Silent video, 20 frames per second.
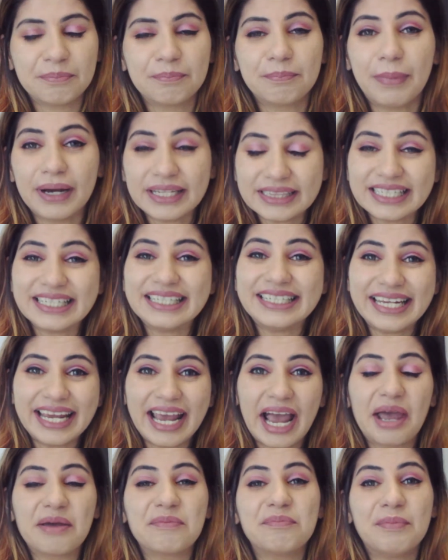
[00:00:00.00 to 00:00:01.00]
But the day
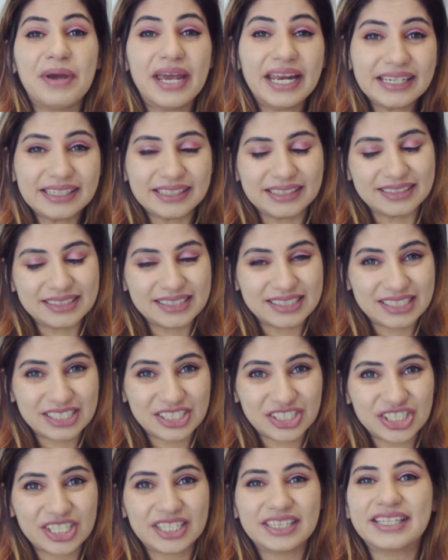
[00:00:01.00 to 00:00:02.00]
I made the
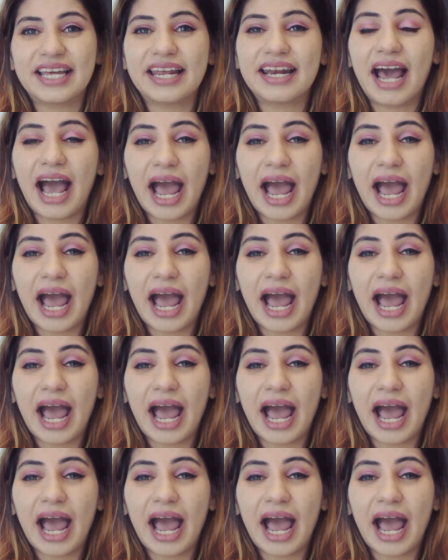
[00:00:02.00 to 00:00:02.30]
decision that